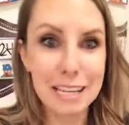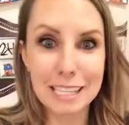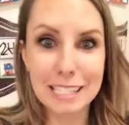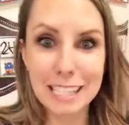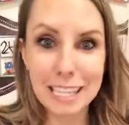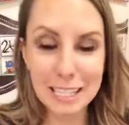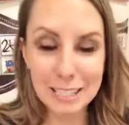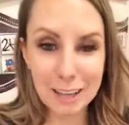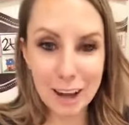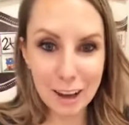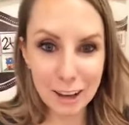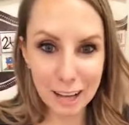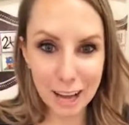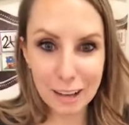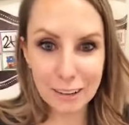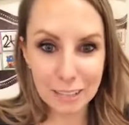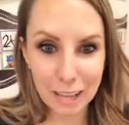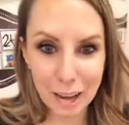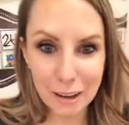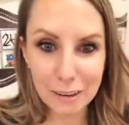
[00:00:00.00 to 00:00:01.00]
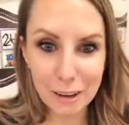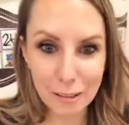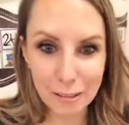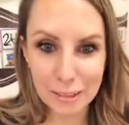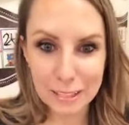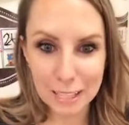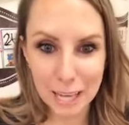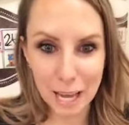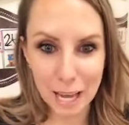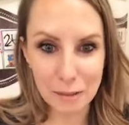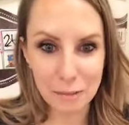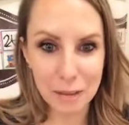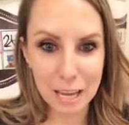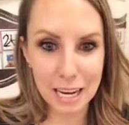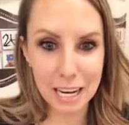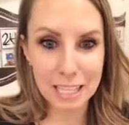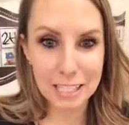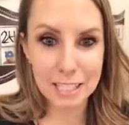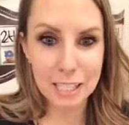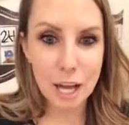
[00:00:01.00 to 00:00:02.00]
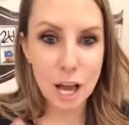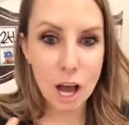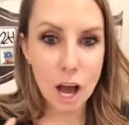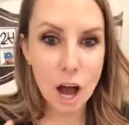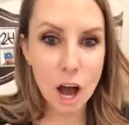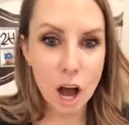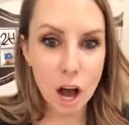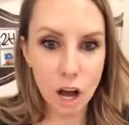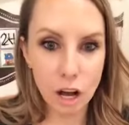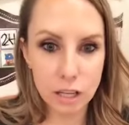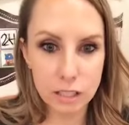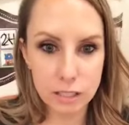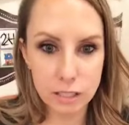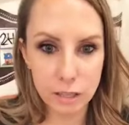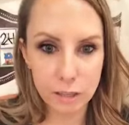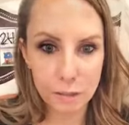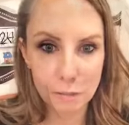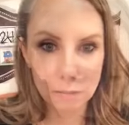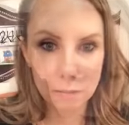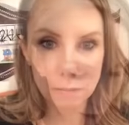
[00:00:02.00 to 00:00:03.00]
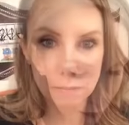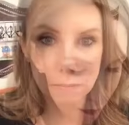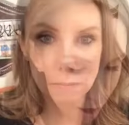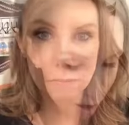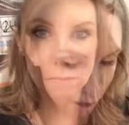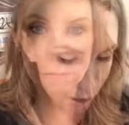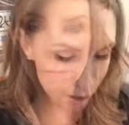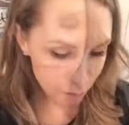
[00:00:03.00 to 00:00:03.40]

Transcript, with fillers: because they talk out loud all the time and it's awesome.